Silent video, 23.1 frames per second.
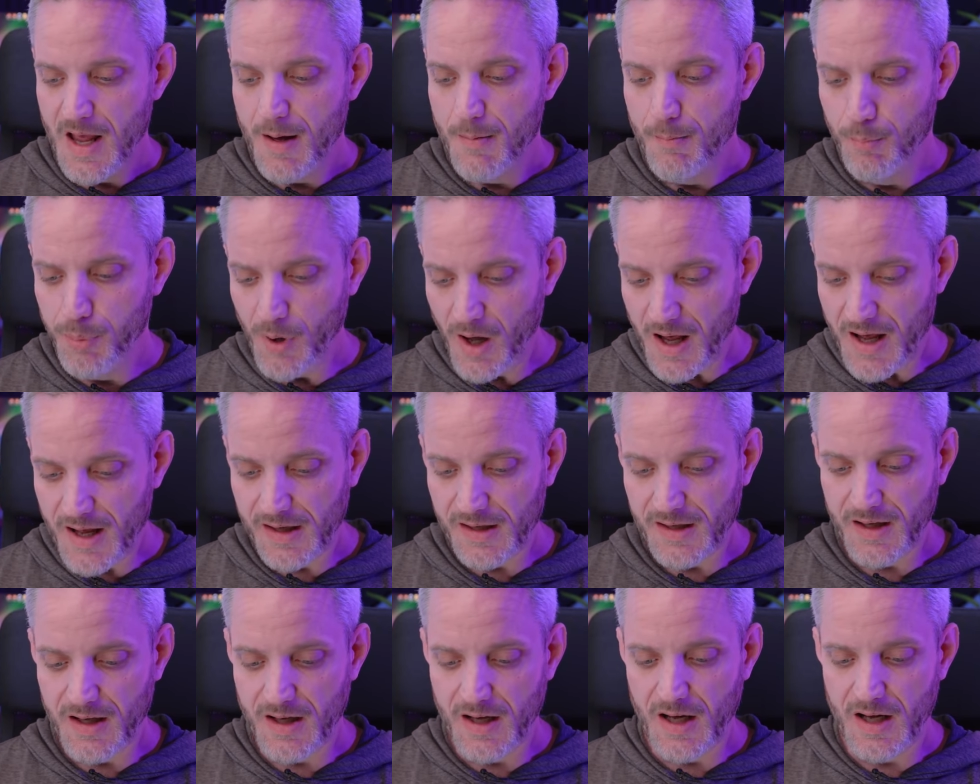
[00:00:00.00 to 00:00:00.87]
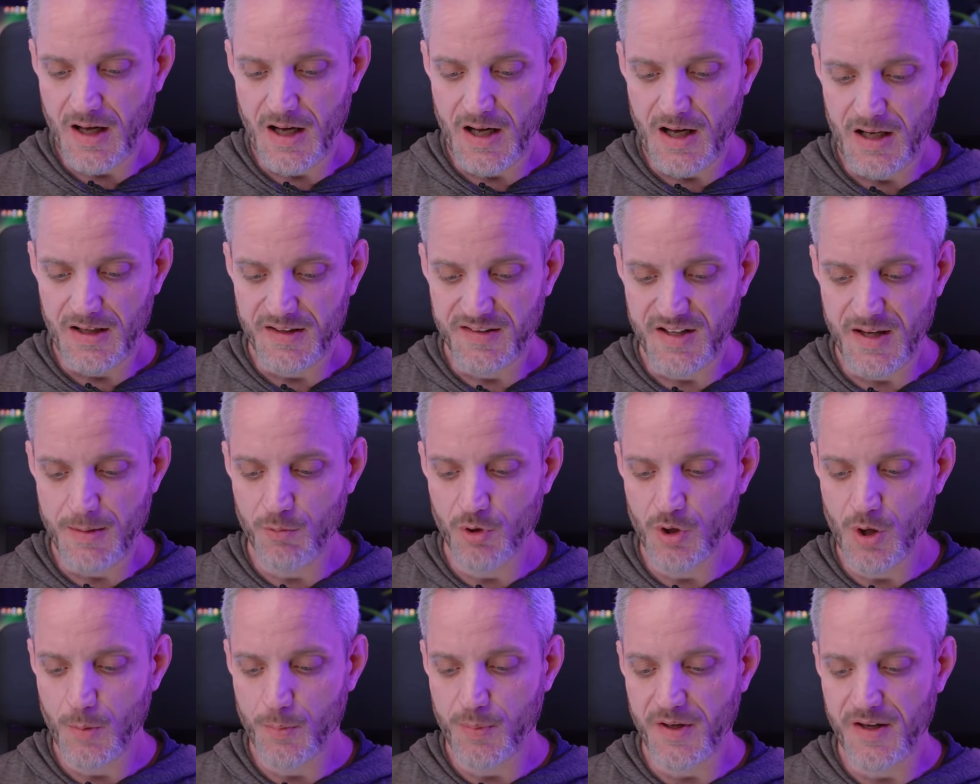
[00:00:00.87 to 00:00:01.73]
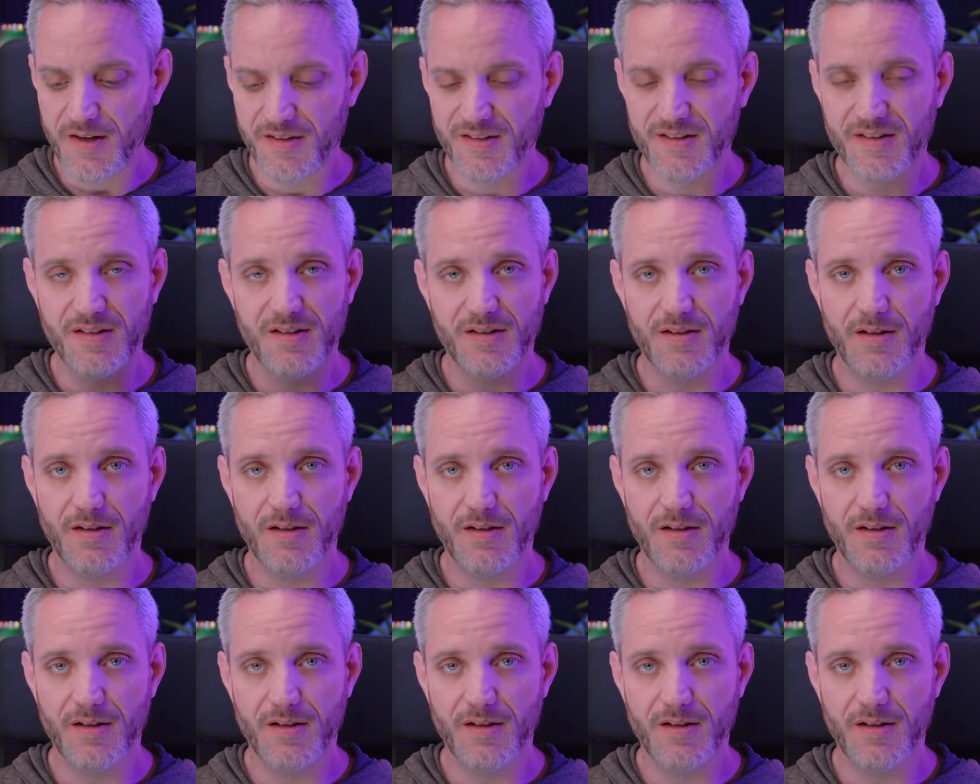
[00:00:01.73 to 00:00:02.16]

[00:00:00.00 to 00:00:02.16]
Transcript: But uh, Team Group has